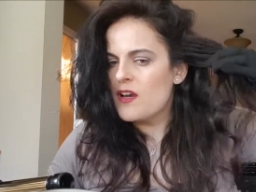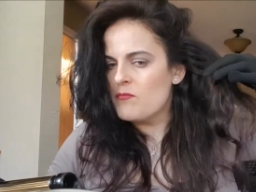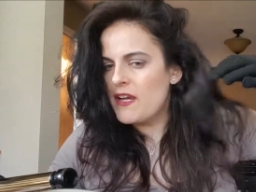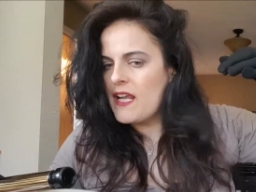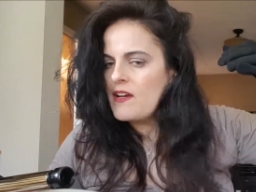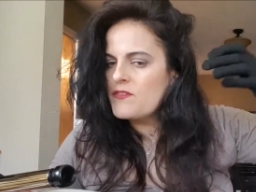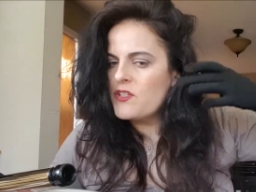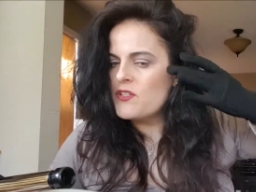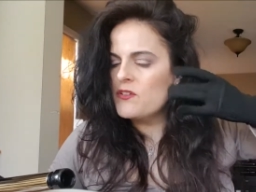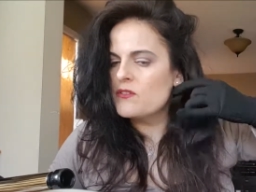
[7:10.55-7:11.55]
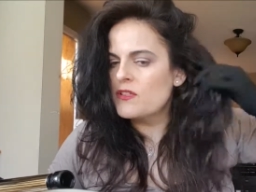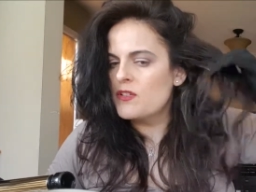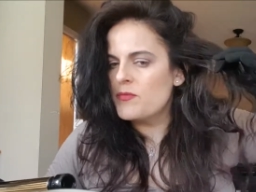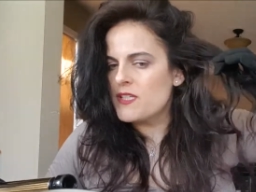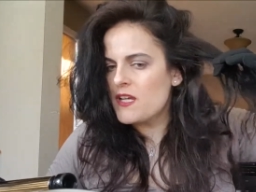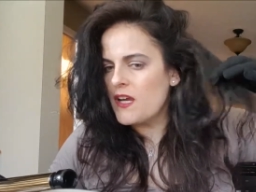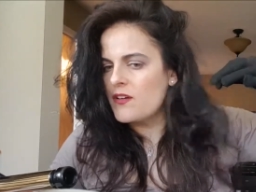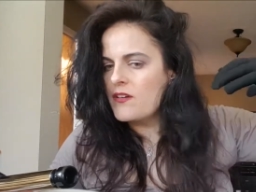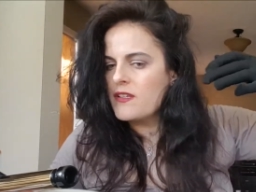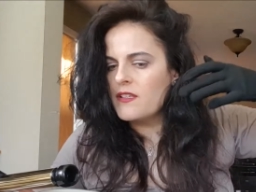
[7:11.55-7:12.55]
I might have to do a little bit
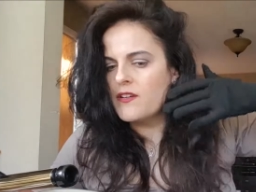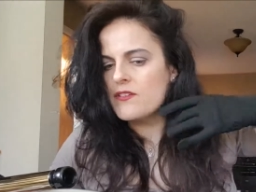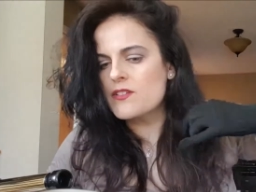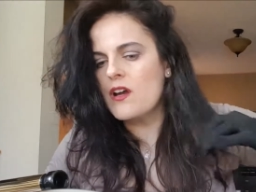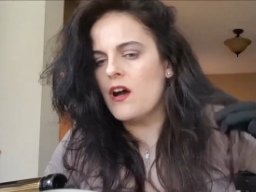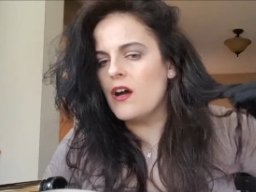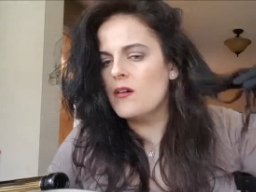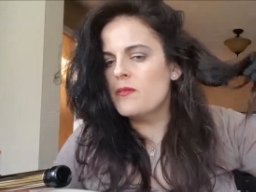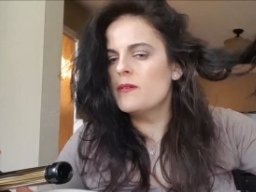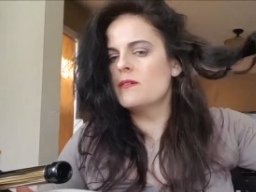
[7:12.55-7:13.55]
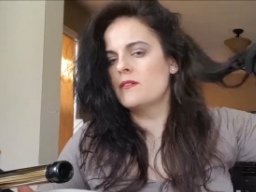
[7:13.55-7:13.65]
tighter near the top.